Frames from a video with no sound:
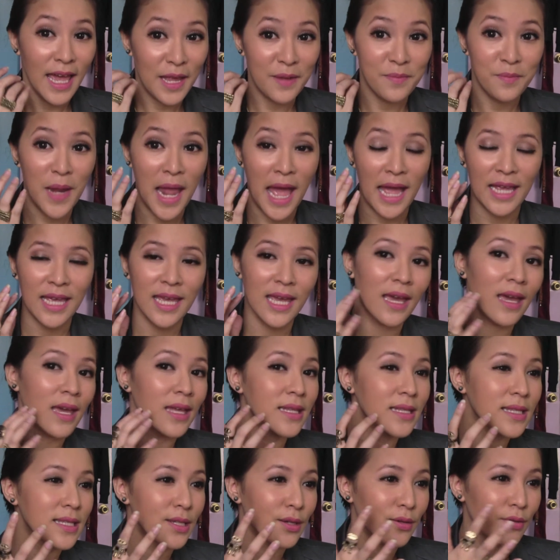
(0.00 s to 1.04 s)
and
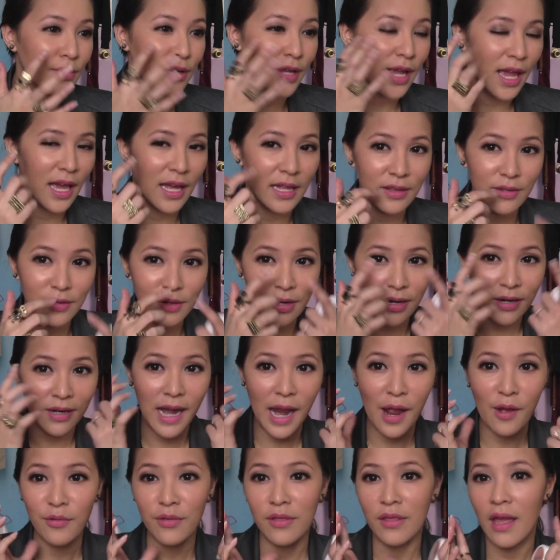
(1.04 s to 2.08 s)
blackheads, so yeah, they're
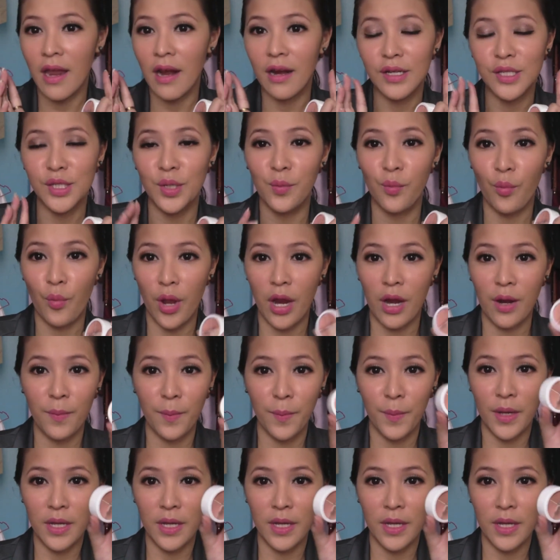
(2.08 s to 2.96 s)
around there somewhere,